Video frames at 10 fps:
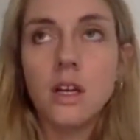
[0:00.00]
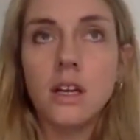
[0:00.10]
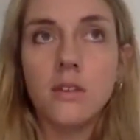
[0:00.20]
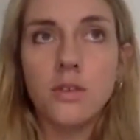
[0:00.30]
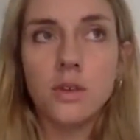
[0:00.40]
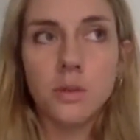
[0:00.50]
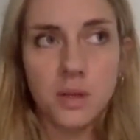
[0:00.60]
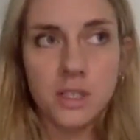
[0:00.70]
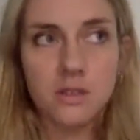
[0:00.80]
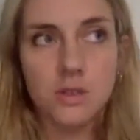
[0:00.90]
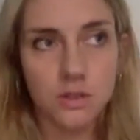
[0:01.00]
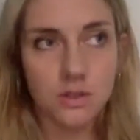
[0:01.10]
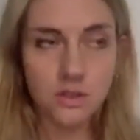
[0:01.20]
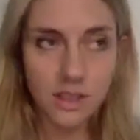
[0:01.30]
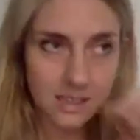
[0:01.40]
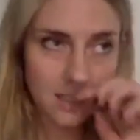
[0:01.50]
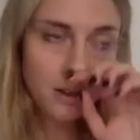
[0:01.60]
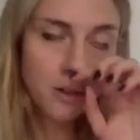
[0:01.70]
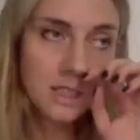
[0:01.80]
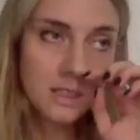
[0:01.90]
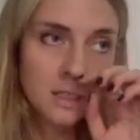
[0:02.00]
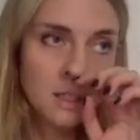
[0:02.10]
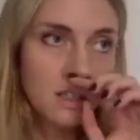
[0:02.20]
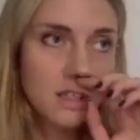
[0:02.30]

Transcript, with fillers: if you compete in certain categories,